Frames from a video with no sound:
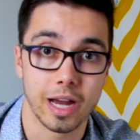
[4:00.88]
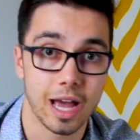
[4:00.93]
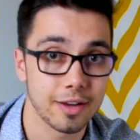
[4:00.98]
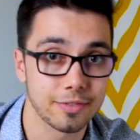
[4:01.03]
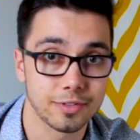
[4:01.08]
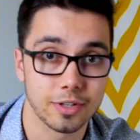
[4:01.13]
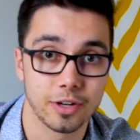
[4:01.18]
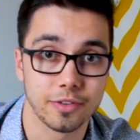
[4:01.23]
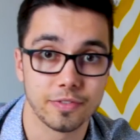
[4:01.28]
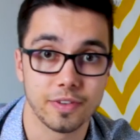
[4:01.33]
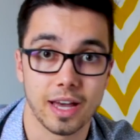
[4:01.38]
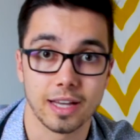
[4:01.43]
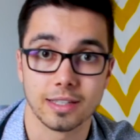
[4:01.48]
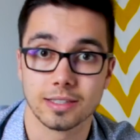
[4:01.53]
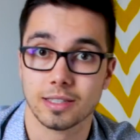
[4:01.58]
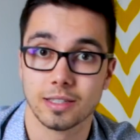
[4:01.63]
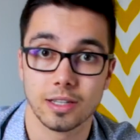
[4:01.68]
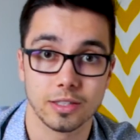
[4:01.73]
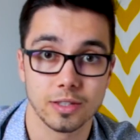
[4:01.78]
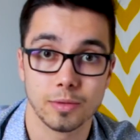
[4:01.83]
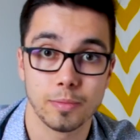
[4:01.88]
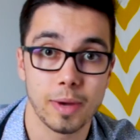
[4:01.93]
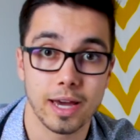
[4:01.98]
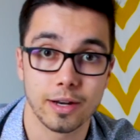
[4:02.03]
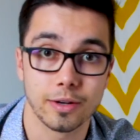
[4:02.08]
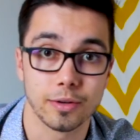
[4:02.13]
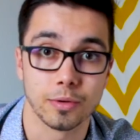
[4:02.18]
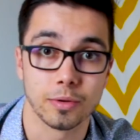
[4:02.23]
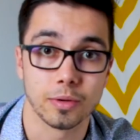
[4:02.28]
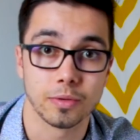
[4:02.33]
After Effects, it doesn't
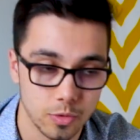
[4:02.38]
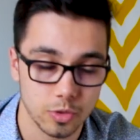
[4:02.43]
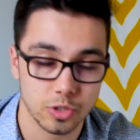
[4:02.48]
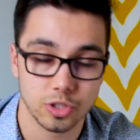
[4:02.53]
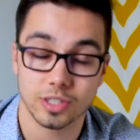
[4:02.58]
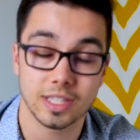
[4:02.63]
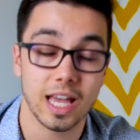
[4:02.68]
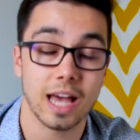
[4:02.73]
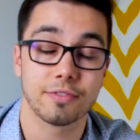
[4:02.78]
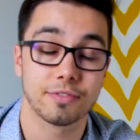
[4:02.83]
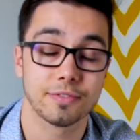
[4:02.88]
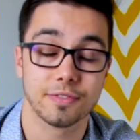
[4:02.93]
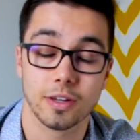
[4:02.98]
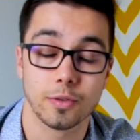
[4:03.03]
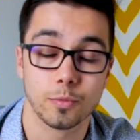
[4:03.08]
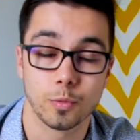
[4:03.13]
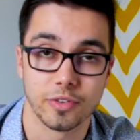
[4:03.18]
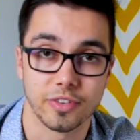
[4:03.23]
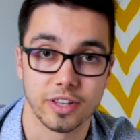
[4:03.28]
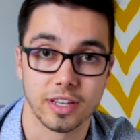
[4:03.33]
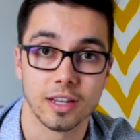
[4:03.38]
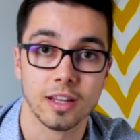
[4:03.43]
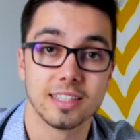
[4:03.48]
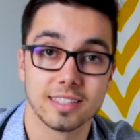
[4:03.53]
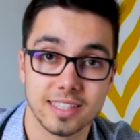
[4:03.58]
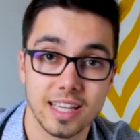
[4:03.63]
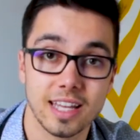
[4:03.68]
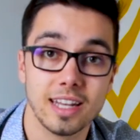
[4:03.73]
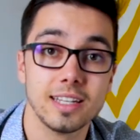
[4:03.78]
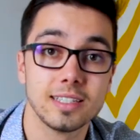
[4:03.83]
matter, just have fun with it. And
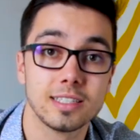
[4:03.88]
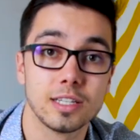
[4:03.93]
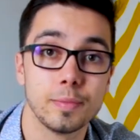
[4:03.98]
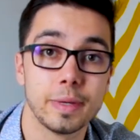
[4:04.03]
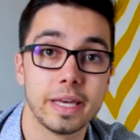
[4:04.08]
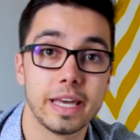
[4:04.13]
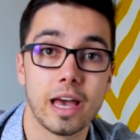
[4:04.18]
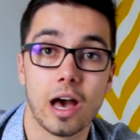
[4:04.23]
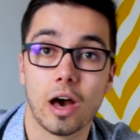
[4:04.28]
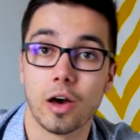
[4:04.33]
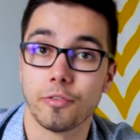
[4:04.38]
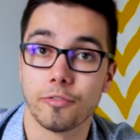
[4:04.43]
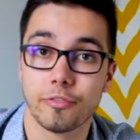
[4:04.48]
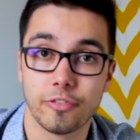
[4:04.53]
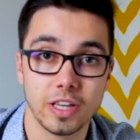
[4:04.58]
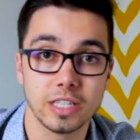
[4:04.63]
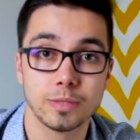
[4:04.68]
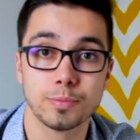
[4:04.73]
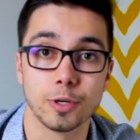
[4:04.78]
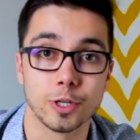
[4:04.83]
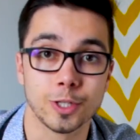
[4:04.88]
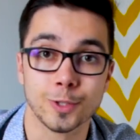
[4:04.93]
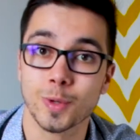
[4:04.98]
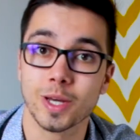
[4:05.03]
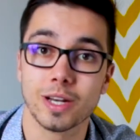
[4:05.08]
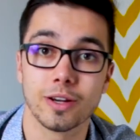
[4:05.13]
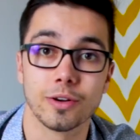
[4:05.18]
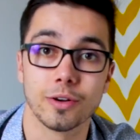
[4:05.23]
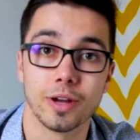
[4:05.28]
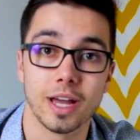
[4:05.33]
send it to me on Facebook,
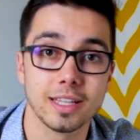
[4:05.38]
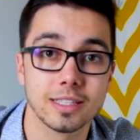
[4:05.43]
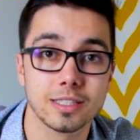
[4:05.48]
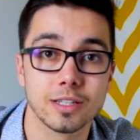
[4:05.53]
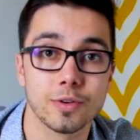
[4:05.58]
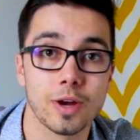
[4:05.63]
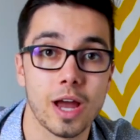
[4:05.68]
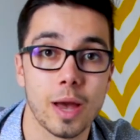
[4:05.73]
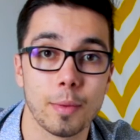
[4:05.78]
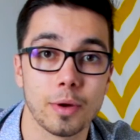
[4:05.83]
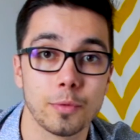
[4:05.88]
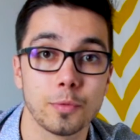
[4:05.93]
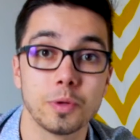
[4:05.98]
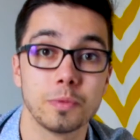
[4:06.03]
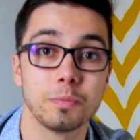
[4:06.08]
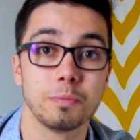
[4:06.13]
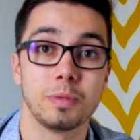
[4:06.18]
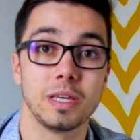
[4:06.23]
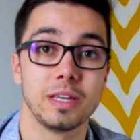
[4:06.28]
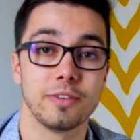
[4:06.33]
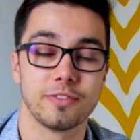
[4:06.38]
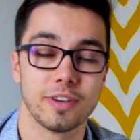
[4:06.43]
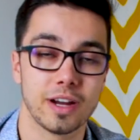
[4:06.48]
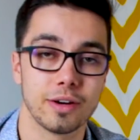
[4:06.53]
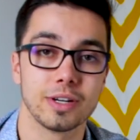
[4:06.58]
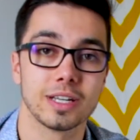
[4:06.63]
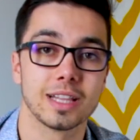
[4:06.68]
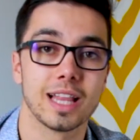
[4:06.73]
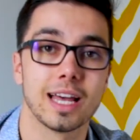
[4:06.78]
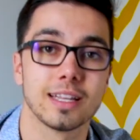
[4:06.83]
Twitter, Instagram, I would be
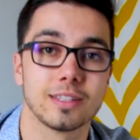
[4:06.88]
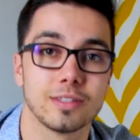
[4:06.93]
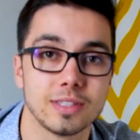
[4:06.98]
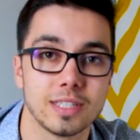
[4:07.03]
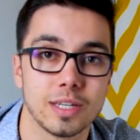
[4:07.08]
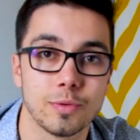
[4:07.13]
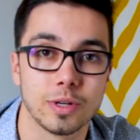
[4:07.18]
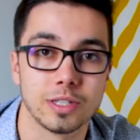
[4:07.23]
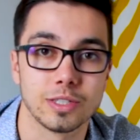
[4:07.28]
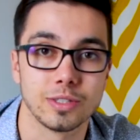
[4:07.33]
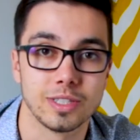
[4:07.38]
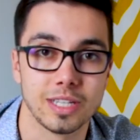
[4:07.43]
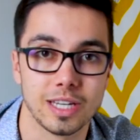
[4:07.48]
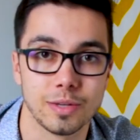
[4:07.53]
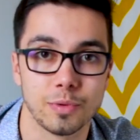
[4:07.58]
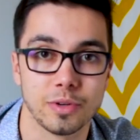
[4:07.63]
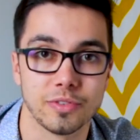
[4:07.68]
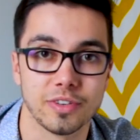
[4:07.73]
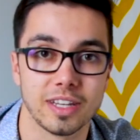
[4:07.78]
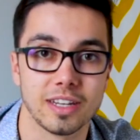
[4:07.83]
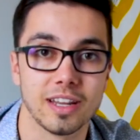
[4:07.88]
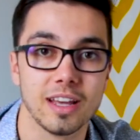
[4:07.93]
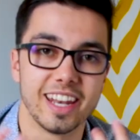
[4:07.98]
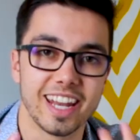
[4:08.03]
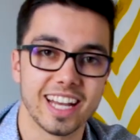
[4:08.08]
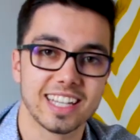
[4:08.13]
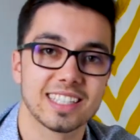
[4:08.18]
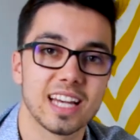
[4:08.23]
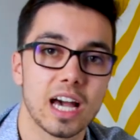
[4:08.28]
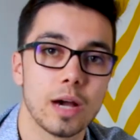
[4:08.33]
very glad to see what you did with it.
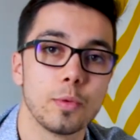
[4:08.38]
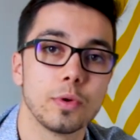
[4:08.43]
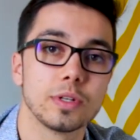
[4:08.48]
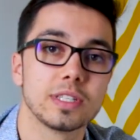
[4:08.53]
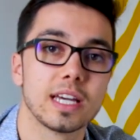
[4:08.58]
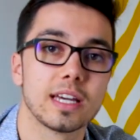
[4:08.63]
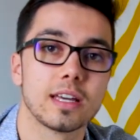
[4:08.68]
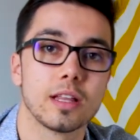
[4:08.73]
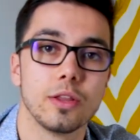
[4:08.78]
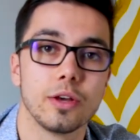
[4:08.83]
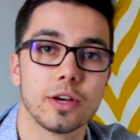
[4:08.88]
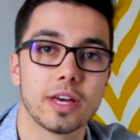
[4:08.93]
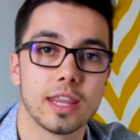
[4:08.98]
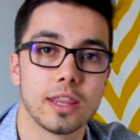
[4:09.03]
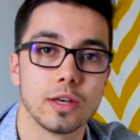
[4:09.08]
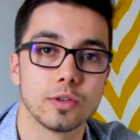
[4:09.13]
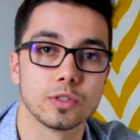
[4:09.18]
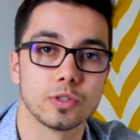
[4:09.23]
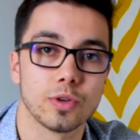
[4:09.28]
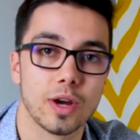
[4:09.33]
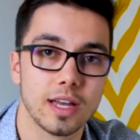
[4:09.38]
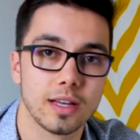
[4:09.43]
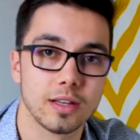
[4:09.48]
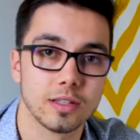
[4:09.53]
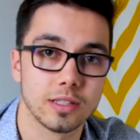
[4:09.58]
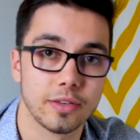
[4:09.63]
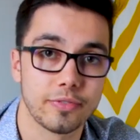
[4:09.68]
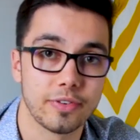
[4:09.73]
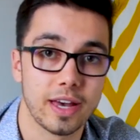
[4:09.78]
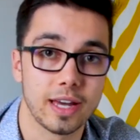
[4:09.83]
Next time we'll take a look at those
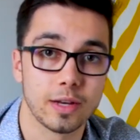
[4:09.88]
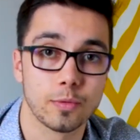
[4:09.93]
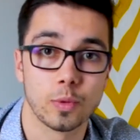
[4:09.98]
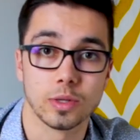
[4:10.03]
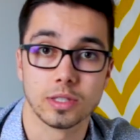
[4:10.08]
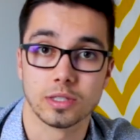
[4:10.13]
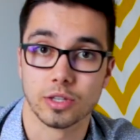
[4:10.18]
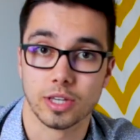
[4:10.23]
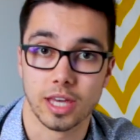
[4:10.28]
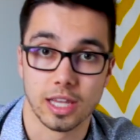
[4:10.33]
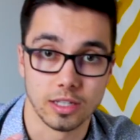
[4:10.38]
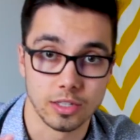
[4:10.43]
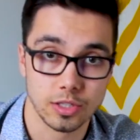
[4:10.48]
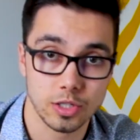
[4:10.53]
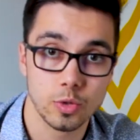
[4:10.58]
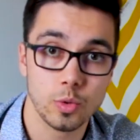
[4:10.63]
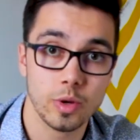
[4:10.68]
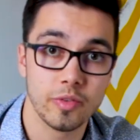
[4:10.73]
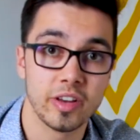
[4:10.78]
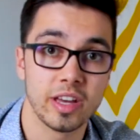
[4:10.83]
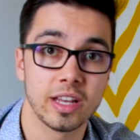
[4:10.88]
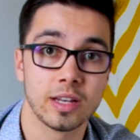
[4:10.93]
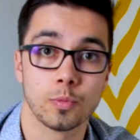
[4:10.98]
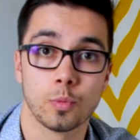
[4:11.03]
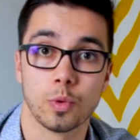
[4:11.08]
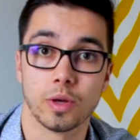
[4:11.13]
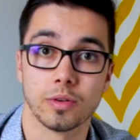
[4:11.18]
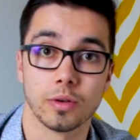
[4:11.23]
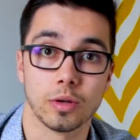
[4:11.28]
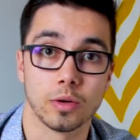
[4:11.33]
triangles effect, what you can do with it,
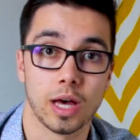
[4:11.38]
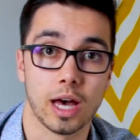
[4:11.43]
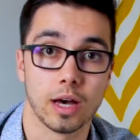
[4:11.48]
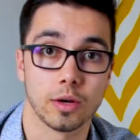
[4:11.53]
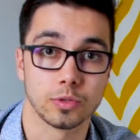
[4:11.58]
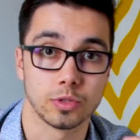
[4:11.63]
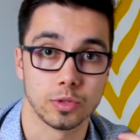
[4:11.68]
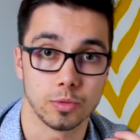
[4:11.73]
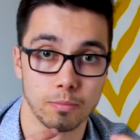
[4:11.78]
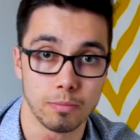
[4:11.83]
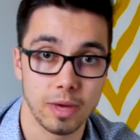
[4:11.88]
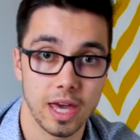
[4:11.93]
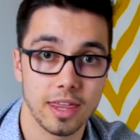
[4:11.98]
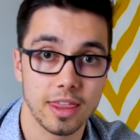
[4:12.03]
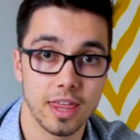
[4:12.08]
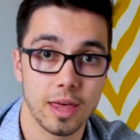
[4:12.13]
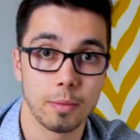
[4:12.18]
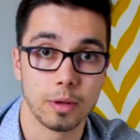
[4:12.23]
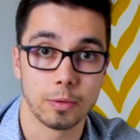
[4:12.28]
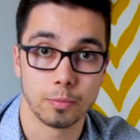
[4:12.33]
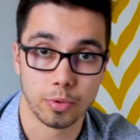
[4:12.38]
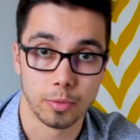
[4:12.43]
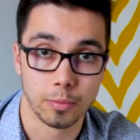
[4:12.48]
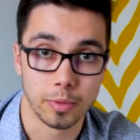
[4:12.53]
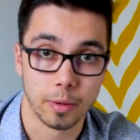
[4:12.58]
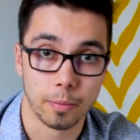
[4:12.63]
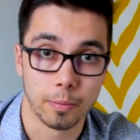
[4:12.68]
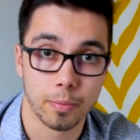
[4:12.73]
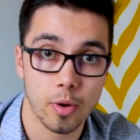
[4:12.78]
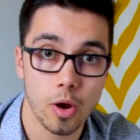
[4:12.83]
with how to make them in
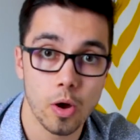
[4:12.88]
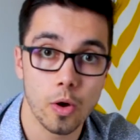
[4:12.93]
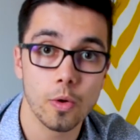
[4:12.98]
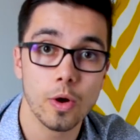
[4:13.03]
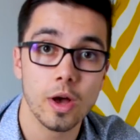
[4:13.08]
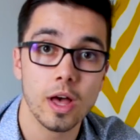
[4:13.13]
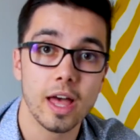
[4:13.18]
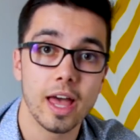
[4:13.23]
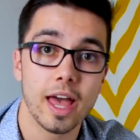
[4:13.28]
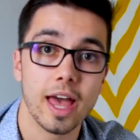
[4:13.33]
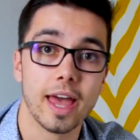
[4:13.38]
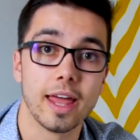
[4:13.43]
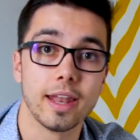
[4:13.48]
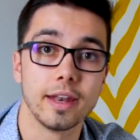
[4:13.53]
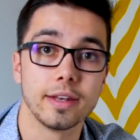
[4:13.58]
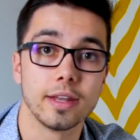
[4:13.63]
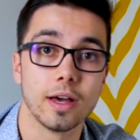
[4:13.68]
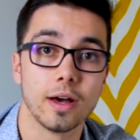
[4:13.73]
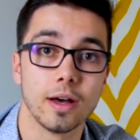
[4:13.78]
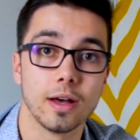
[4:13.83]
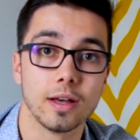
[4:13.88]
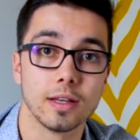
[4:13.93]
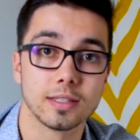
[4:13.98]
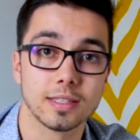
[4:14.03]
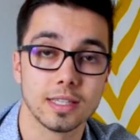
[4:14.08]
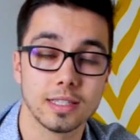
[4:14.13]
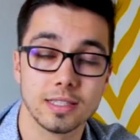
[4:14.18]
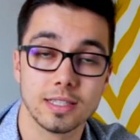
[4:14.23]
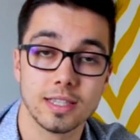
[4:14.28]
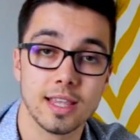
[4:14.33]
Premiere Pro, and
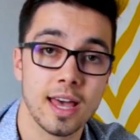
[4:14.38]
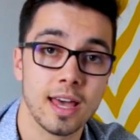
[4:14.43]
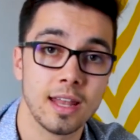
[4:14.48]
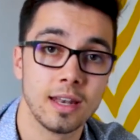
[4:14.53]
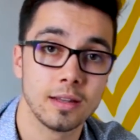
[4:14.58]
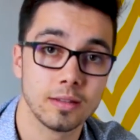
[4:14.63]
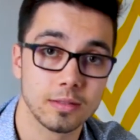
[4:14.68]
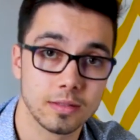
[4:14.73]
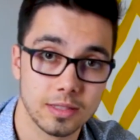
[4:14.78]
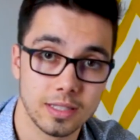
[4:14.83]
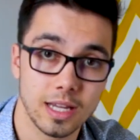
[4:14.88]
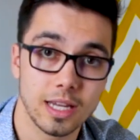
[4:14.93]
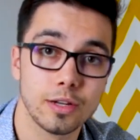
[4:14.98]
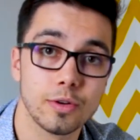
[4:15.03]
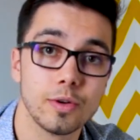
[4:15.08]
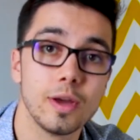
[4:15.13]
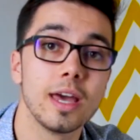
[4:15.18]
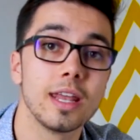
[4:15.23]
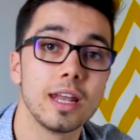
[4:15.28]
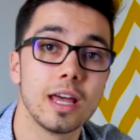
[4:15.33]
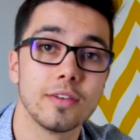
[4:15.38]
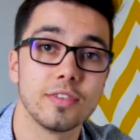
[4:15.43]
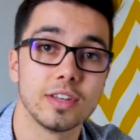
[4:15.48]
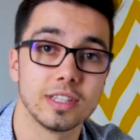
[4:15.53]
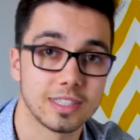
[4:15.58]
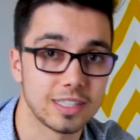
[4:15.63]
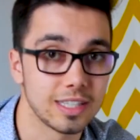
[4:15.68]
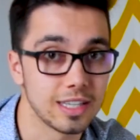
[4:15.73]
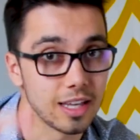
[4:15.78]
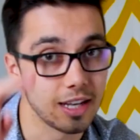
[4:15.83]
since then, stay creative
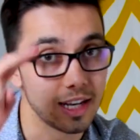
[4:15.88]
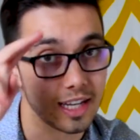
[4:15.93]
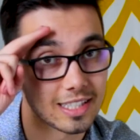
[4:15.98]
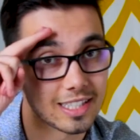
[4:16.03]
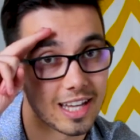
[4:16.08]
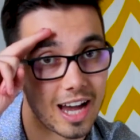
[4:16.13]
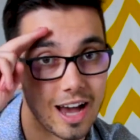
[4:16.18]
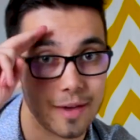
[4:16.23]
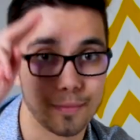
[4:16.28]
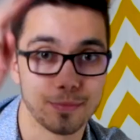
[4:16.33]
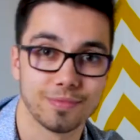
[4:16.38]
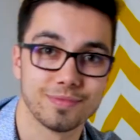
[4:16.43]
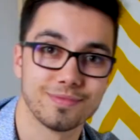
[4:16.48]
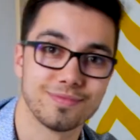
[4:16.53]
and see you next time.